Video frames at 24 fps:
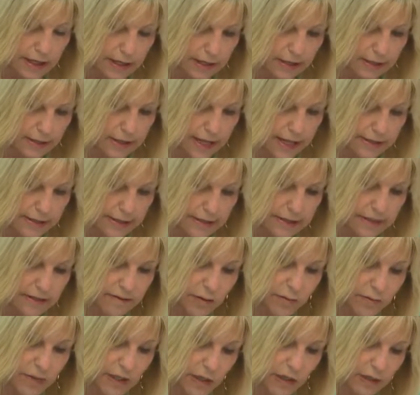cognitive
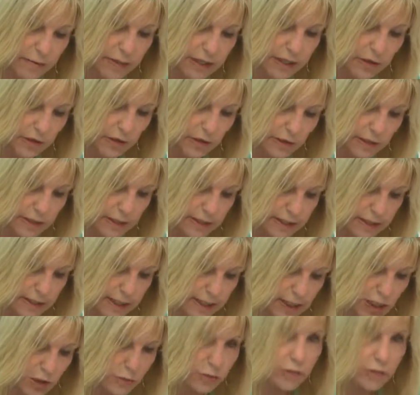impairment or intellectual